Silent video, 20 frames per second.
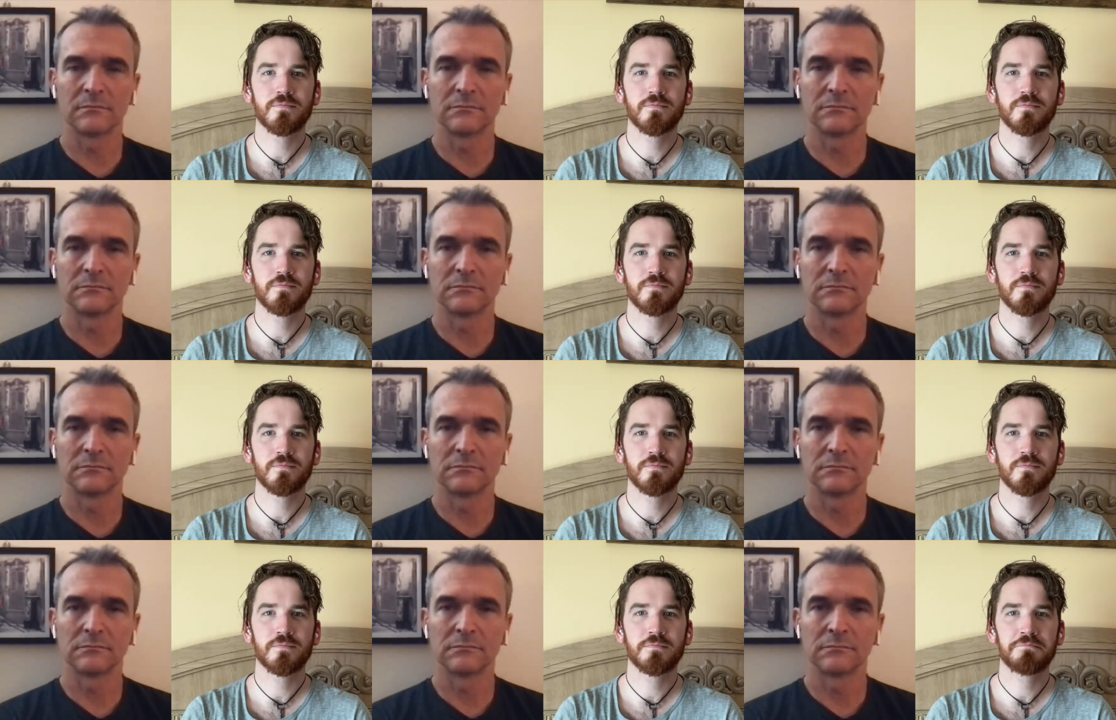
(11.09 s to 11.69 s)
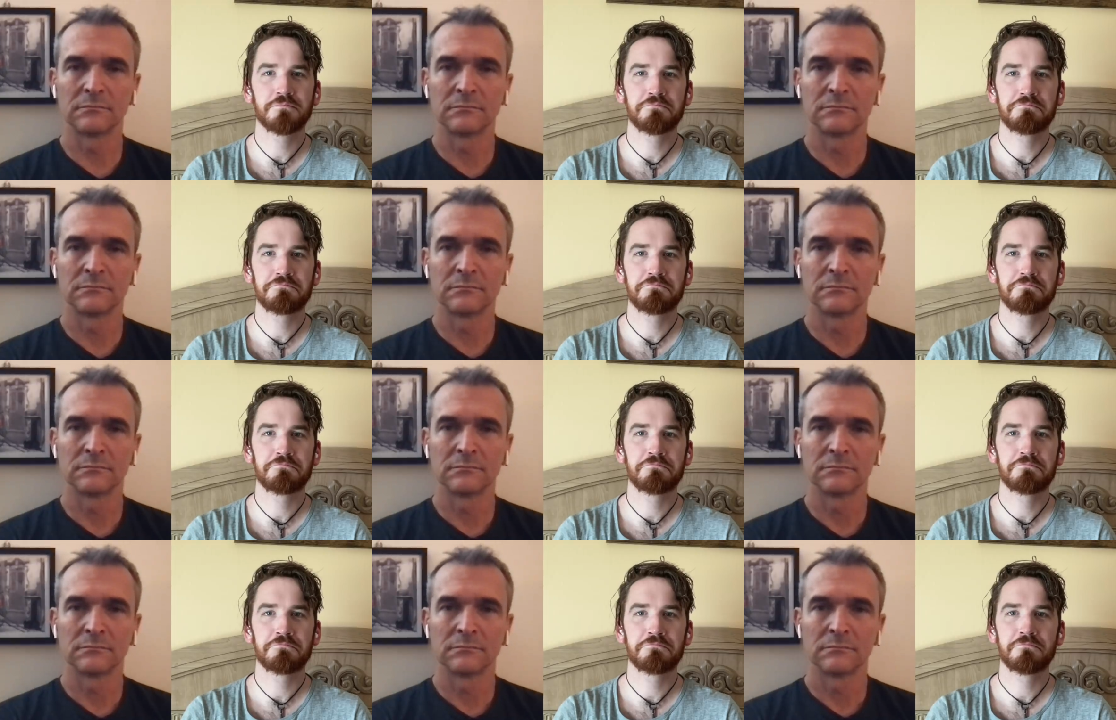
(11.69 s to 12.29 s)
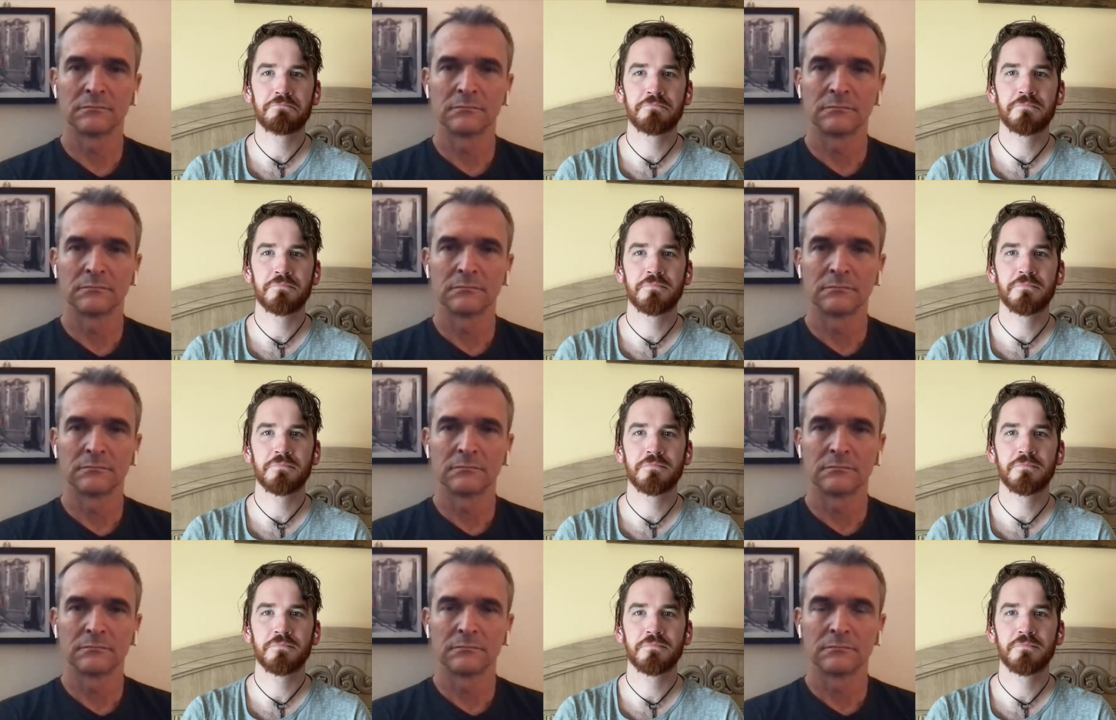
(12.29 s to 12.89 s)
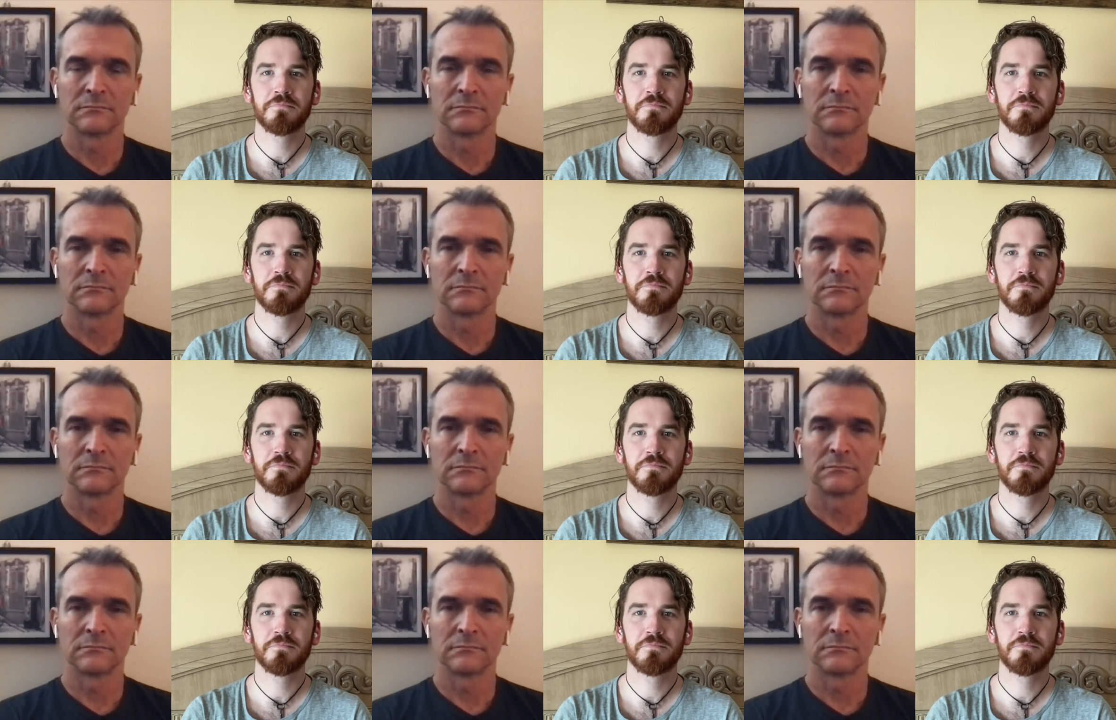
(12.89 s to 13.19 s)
[no speech]